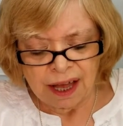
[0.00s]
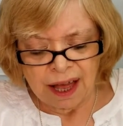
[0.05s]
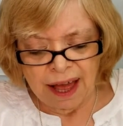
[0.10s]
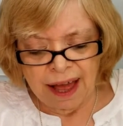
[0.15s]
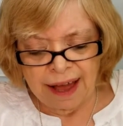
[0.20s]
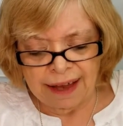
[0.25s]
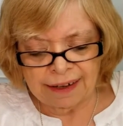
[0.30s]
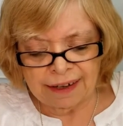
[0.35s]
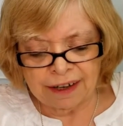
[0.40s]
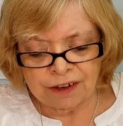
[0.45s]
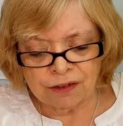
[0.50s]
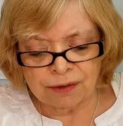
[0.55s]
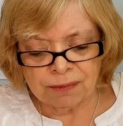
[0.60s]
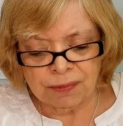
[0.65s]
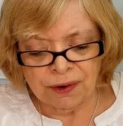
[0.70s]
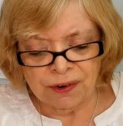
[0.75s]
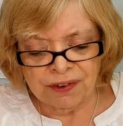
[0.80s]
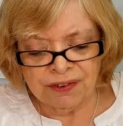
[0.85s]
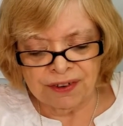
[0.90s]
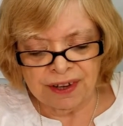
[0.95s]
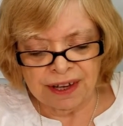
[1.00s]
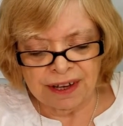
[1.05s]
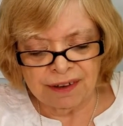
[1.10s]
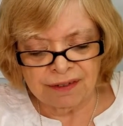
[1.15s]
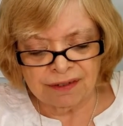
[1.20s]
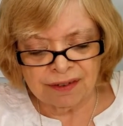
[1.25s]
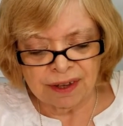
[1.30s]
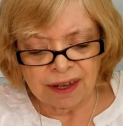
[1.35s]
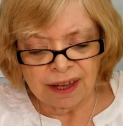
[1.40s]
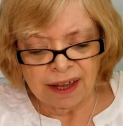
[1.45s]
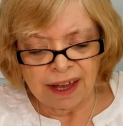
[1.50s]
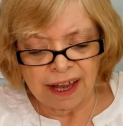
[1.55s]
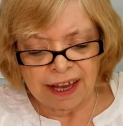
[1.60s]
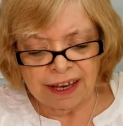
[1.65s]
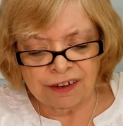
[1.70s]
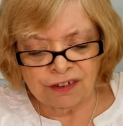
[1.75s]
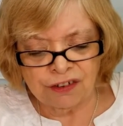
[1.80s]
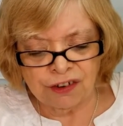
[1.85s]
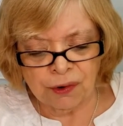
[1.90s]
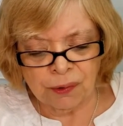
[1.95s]
and his mercies
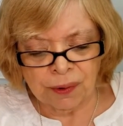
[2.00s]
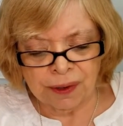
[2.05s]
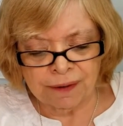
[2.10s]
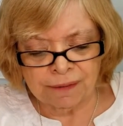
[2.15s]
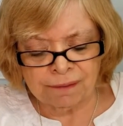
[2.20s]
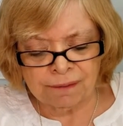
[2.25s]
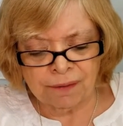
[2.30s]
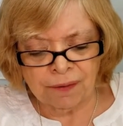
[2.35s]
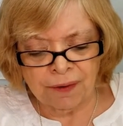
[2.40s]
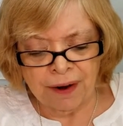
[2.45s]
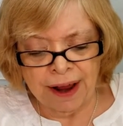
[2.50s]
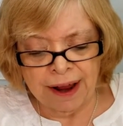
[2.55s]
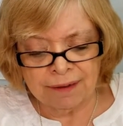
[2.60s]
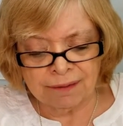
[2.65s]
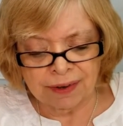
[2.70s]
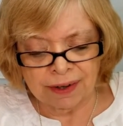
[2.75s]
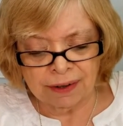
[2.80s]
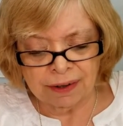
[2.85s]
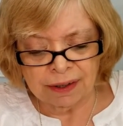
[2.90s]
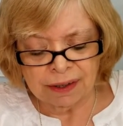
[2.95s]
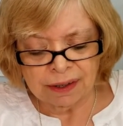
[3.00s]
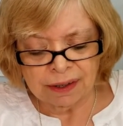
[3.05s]
endure forever.